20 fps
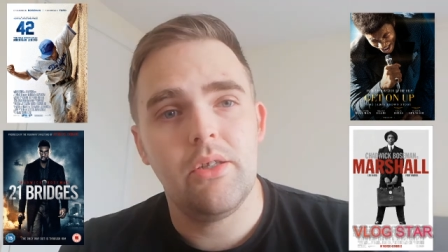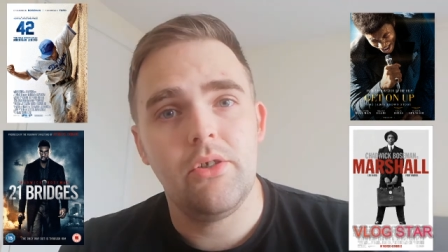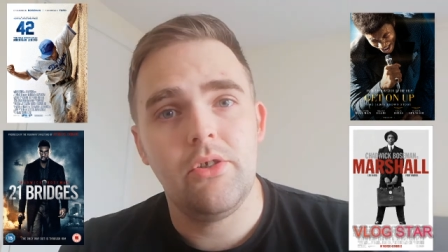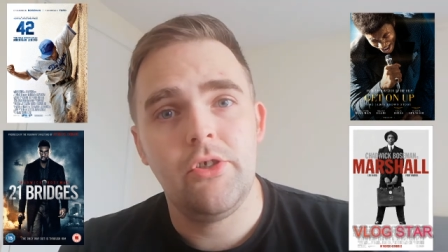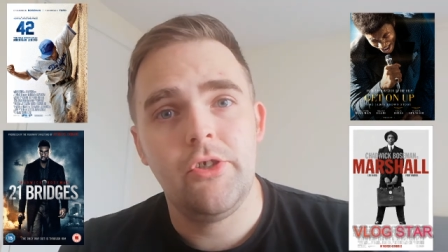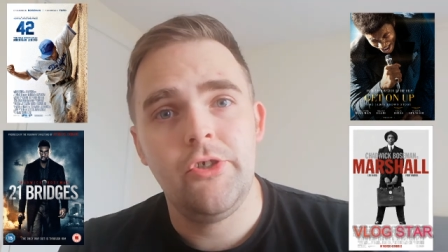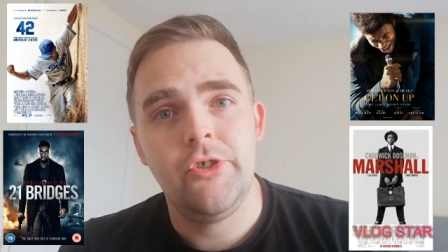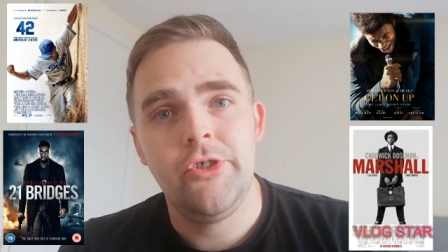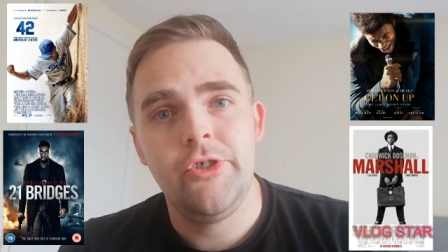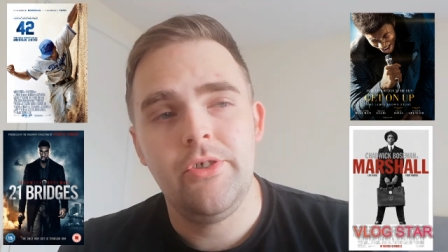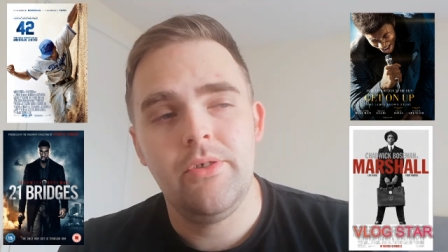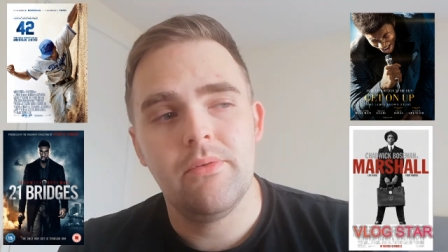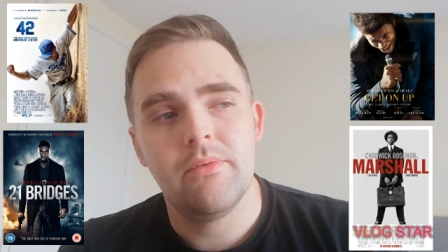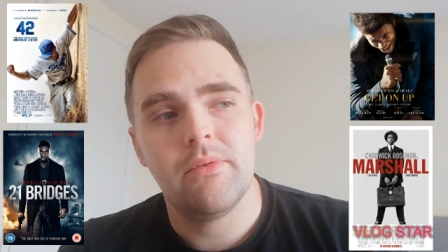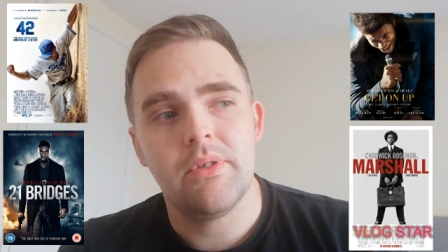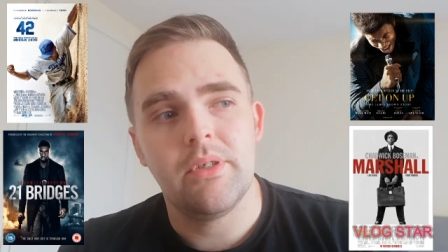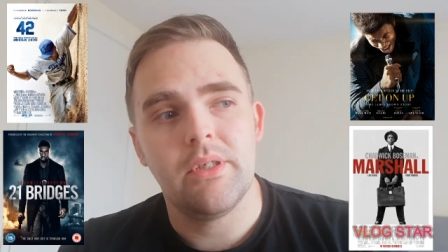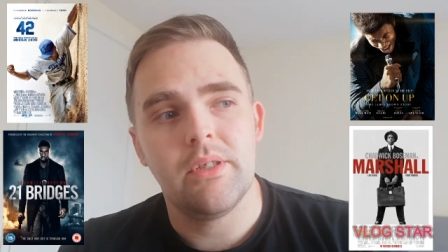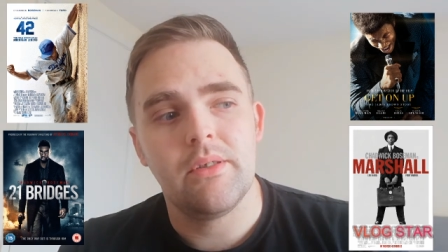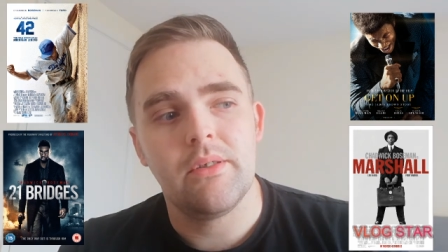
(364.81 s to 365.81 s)
as
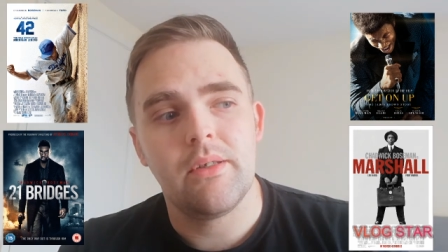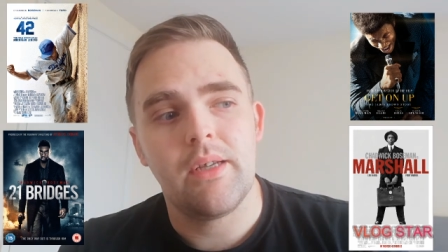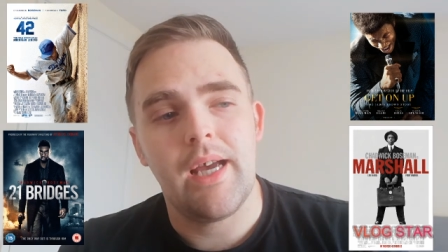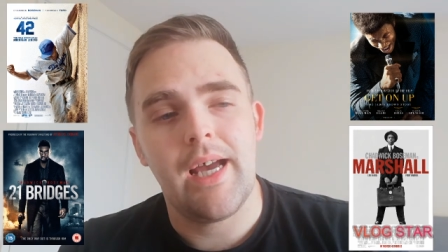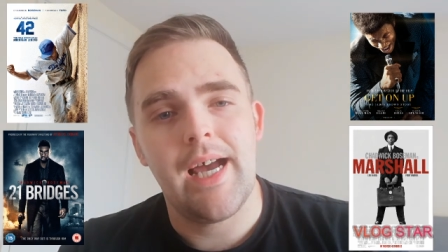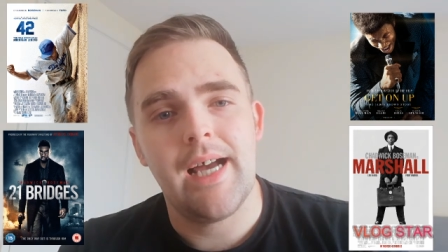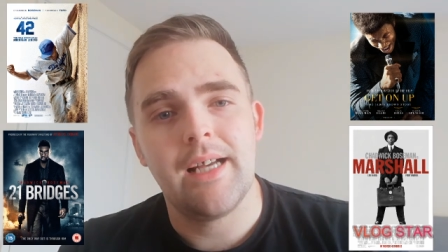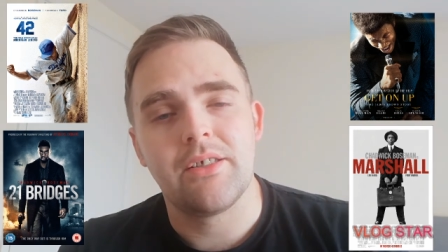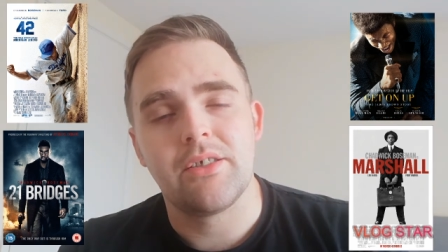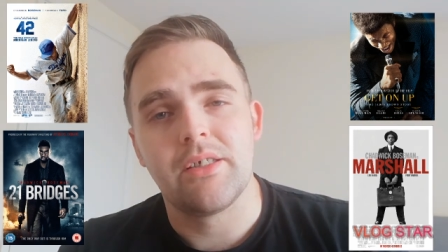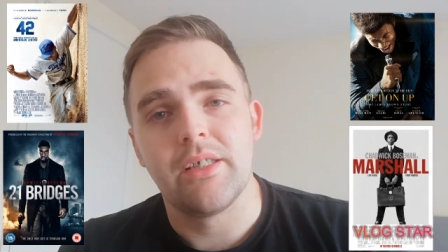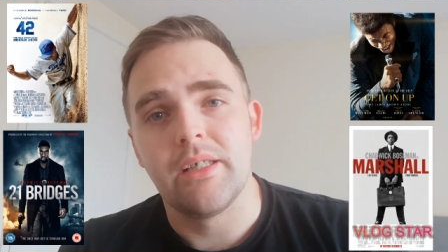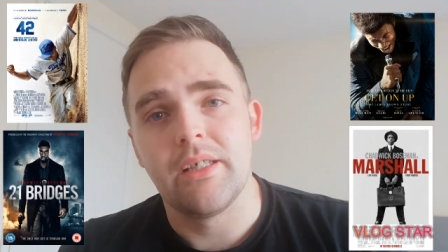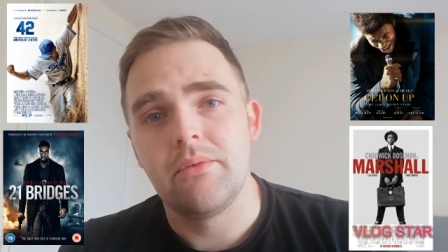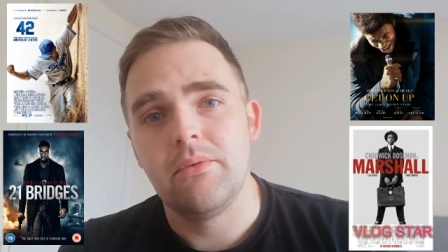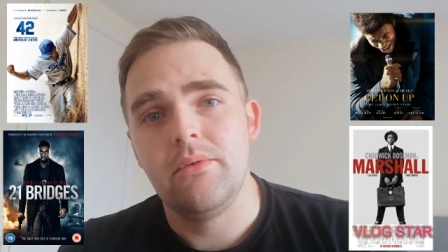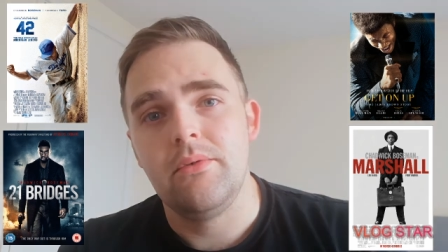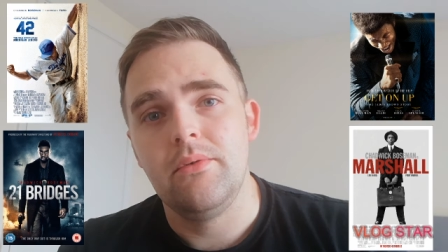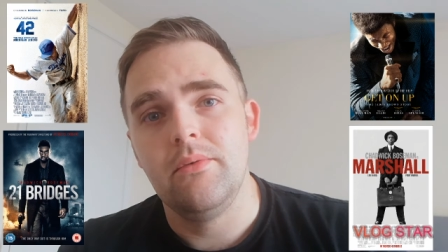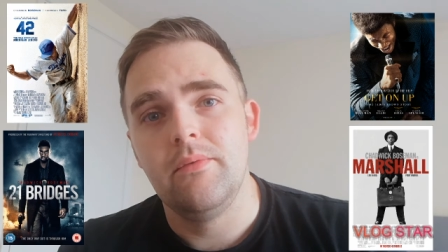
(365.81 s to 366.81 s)
I
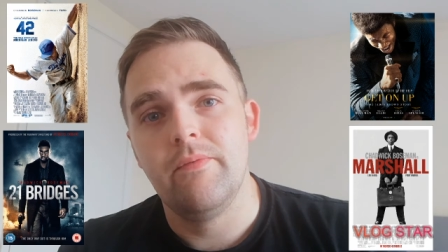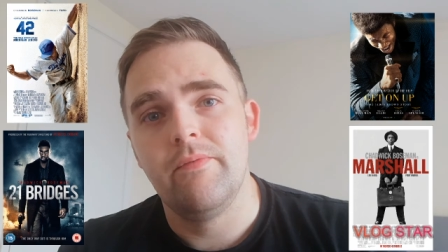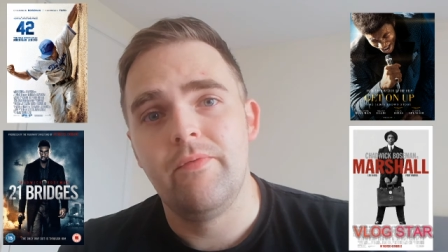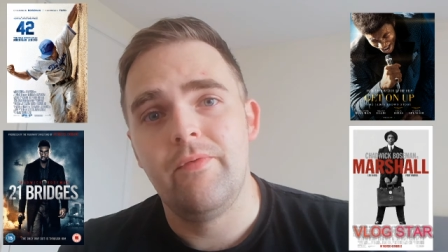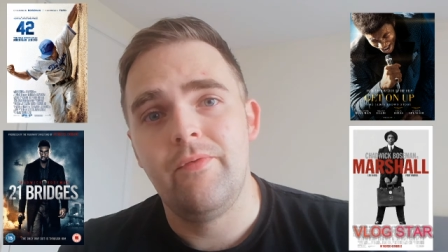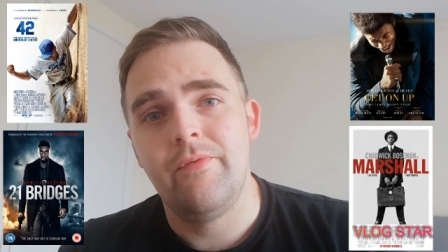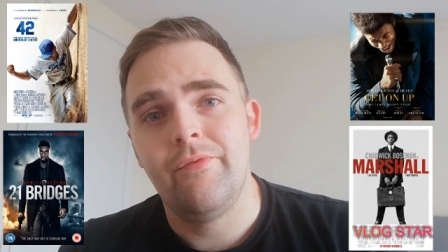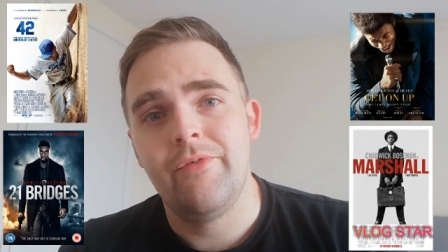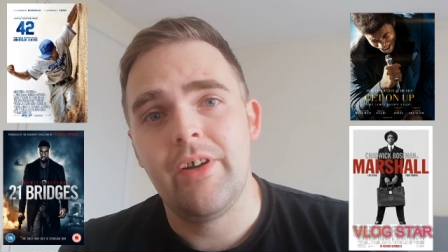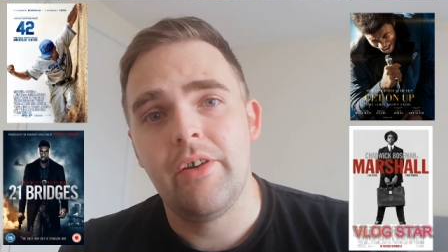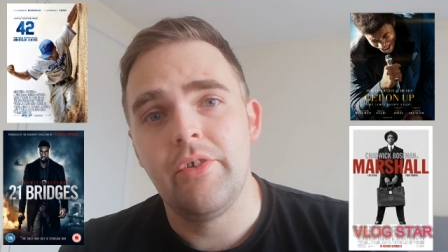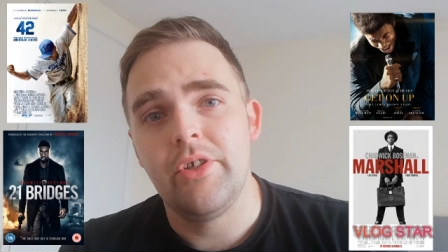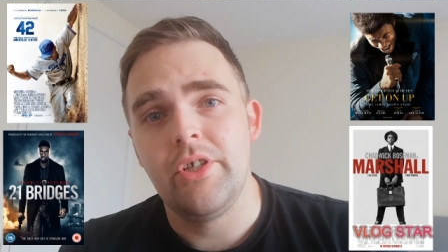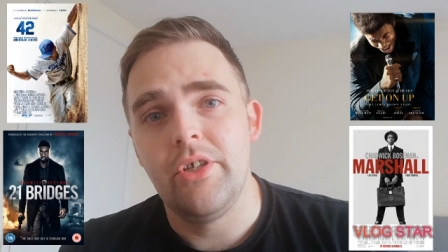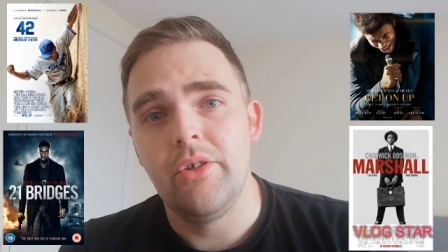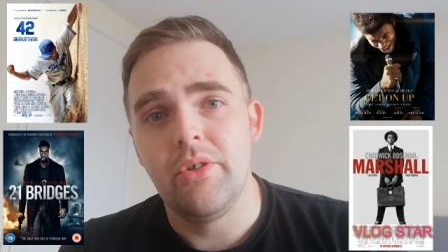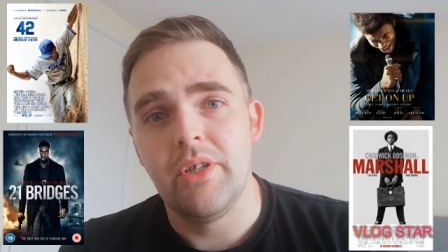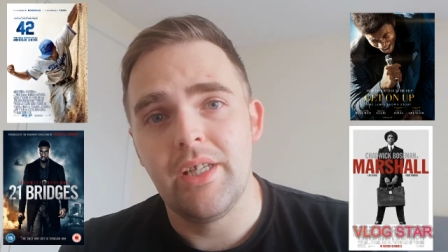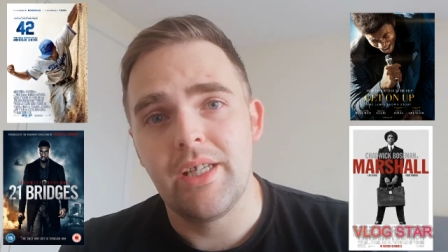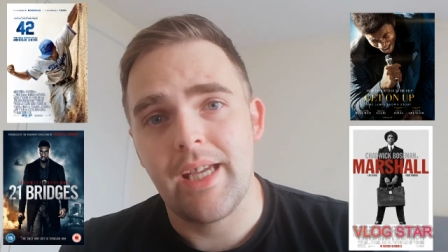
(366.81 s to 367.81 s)
said, very
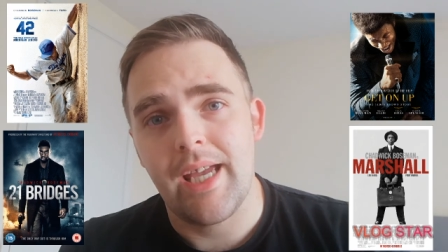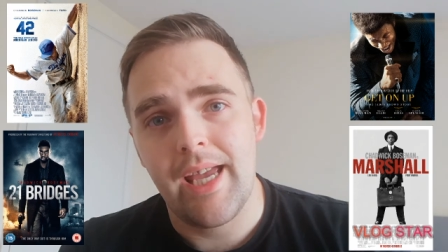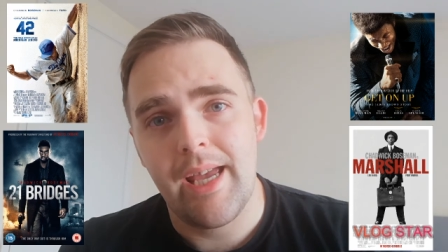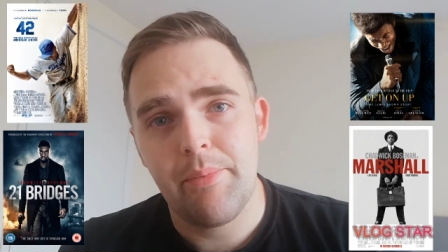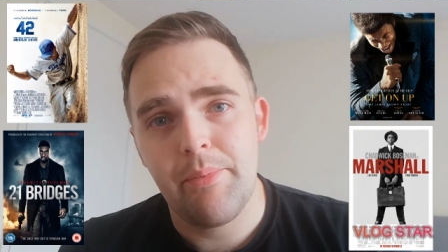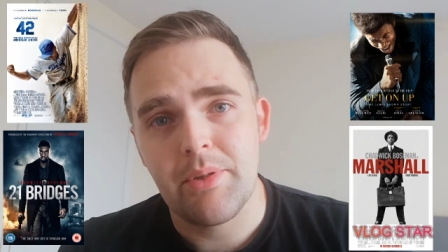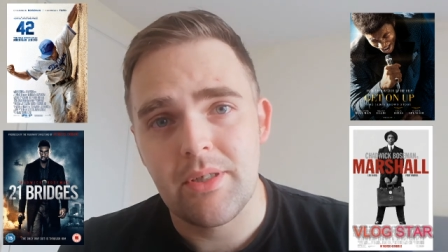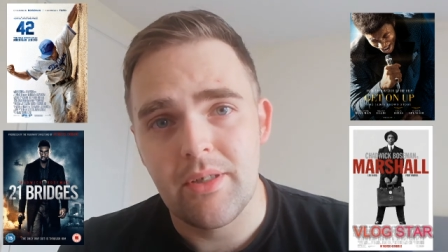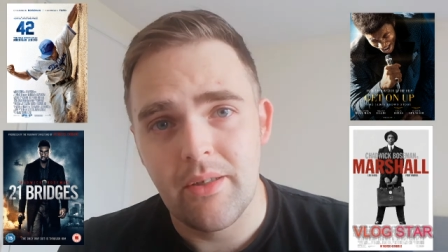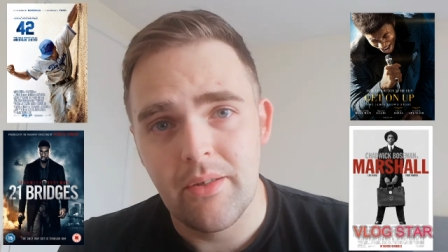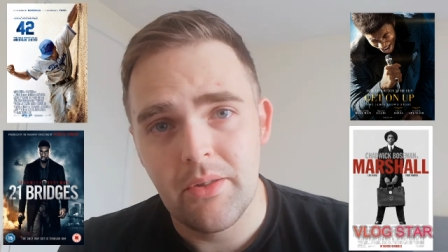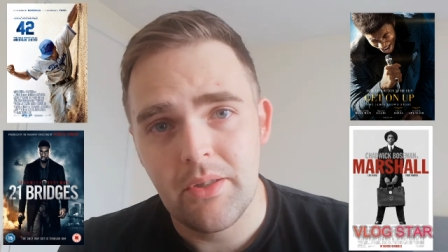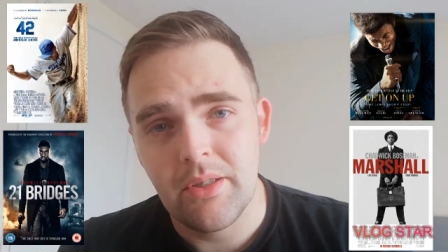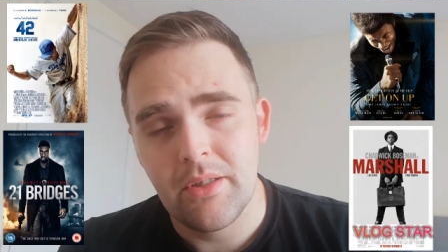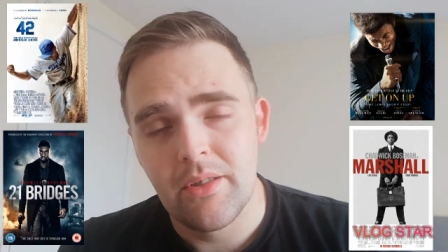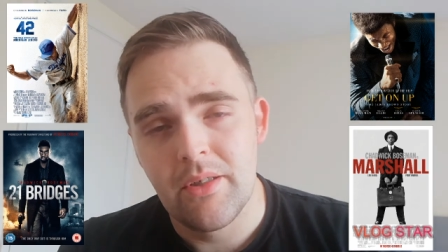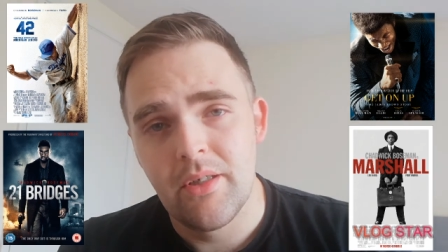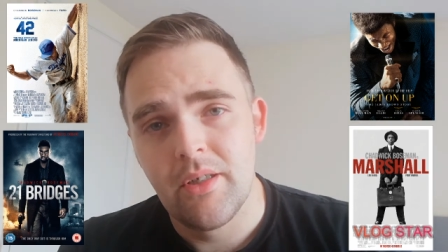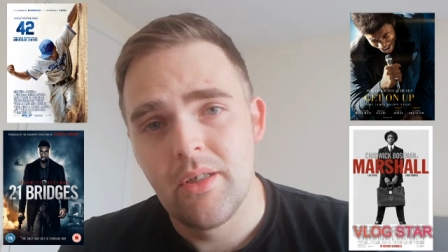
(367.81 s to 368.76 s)
unique episode,